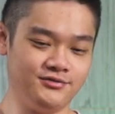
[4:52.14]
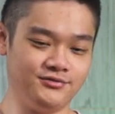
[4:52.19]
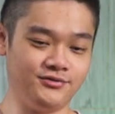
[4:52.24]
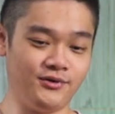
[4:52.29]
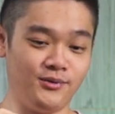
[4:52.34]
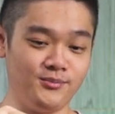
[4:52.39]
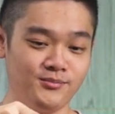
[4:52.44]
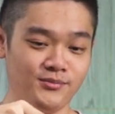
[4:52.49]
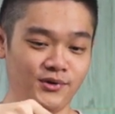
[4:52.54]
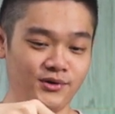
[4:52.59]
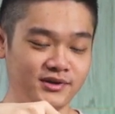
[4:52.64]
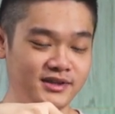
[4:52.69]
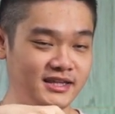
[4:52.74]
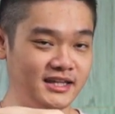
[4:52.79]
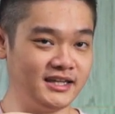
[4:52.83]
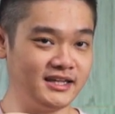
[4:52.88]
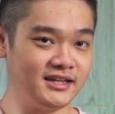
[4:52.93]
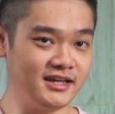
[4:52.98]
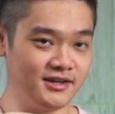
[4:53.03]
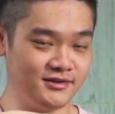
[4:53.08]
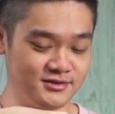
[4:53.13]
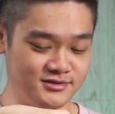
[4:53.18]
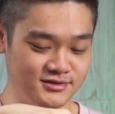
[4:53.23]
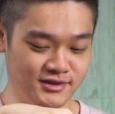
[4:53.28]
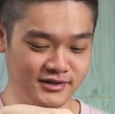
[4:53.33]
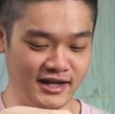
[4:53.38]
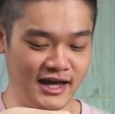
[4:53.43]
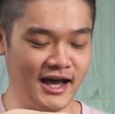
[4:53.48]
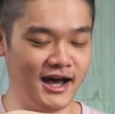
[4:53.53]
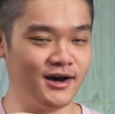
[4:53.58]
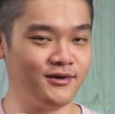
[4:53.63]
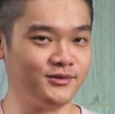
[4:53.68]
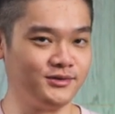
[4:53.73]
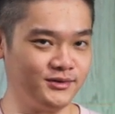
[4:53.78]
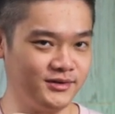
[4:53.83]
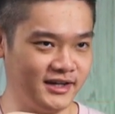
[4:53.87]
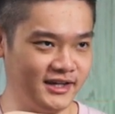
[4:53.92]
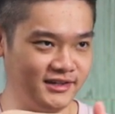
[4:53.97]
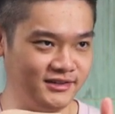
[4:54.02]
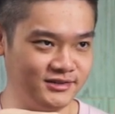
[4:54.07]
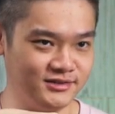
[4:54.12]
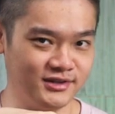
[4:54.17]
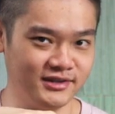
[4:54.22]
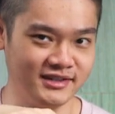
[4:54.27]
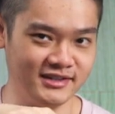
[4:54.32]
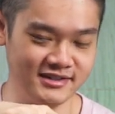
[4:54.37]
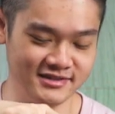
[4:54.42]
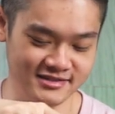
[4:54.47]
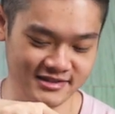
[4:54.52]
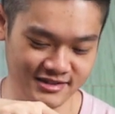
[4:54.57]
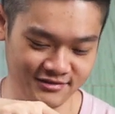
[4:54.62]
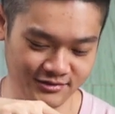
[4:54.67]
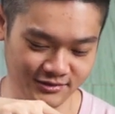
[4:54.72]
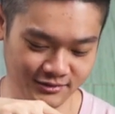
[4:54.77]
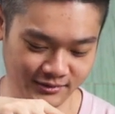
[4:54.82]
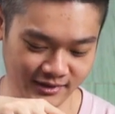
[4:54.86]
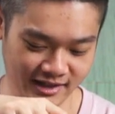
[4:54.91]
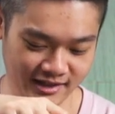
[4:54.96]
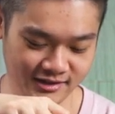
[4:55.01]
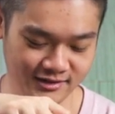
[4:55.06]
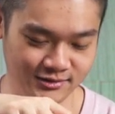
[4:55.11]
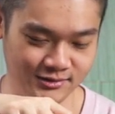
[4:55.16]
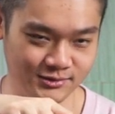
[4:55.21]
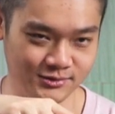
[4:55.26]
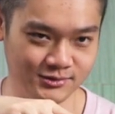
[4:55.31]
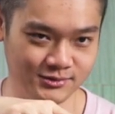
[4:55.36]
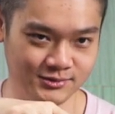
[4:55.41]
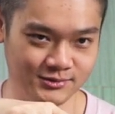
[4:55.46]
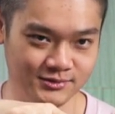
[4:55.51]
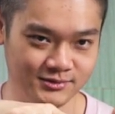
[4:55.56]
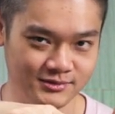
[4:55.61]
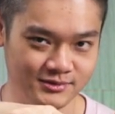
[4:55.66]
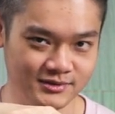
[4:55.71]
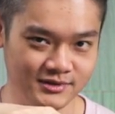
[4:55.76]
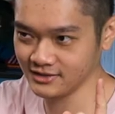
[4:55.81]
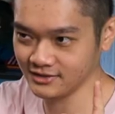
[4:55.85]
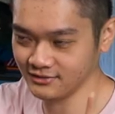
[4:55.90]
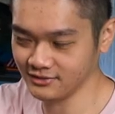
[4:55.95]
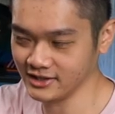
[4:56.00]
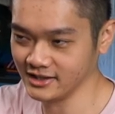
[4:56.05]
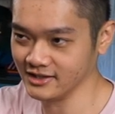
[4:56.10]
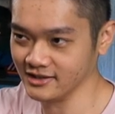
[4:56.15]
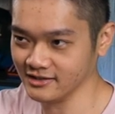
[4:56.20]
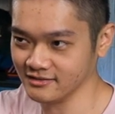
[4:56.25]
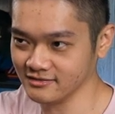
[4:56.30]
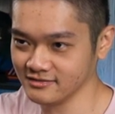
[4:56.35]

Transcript: For more details on how you can join this giveaway, do read